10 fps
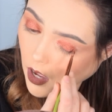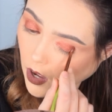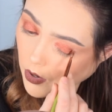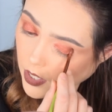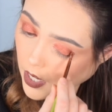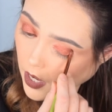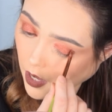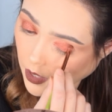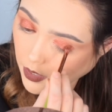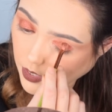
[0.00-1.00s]
oh
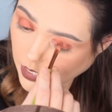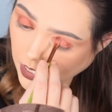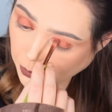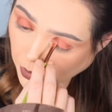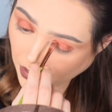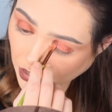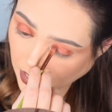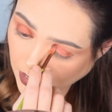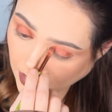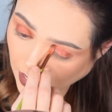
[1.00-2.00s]
yeah, this is
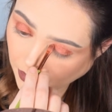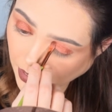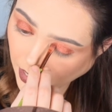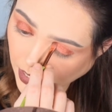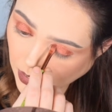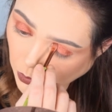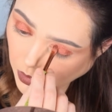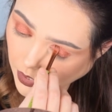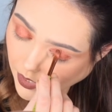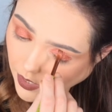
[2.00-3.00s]
precious, and I feel like it's a
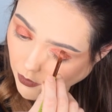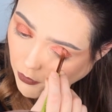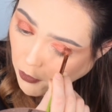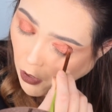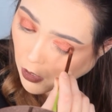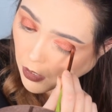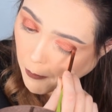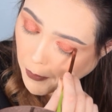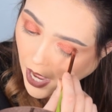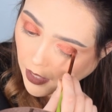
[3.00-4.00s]
really good
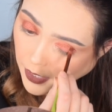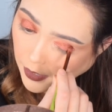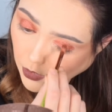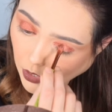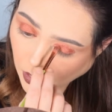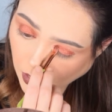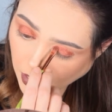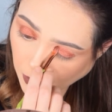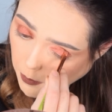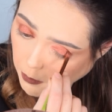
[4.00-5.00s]
fall palette
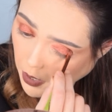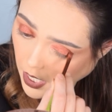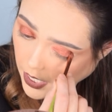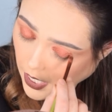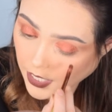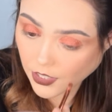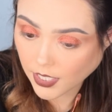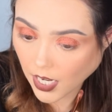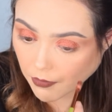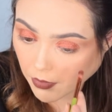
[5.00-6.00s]
look, but I
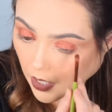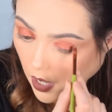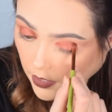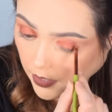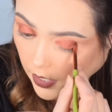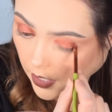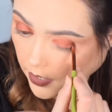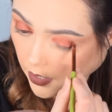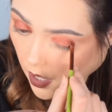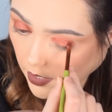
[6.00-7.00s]
just had forgotten that I
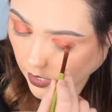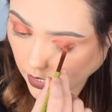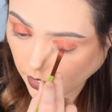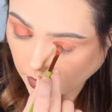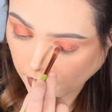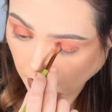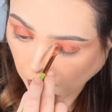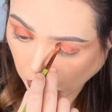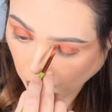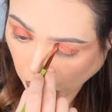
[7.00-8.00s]
had gotten it, and
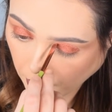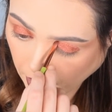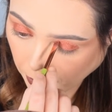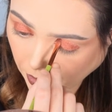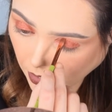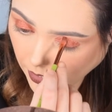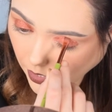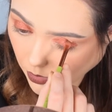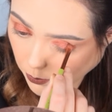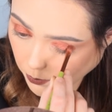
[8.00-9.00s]
so here we are
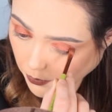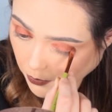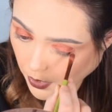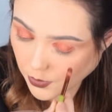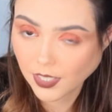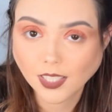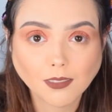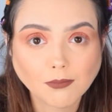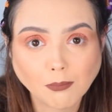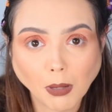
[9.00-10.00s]
now, using it
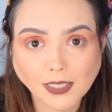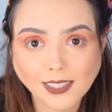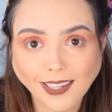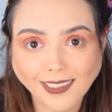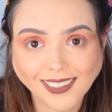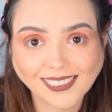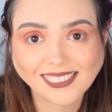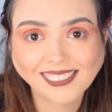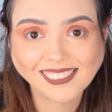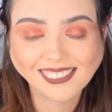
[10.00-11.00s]
months later.
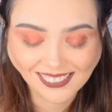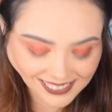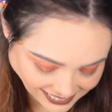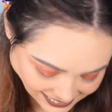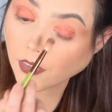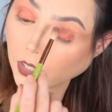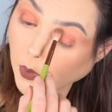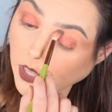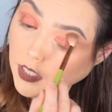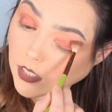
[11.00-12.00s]
I'm really loving the
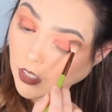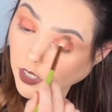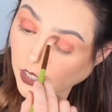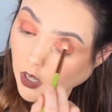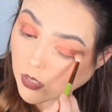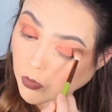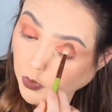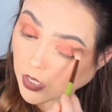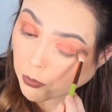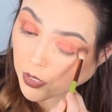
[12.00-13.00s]
way this is looking though. It's
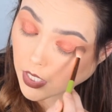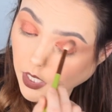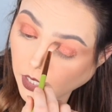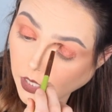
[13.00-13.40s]
really pretty.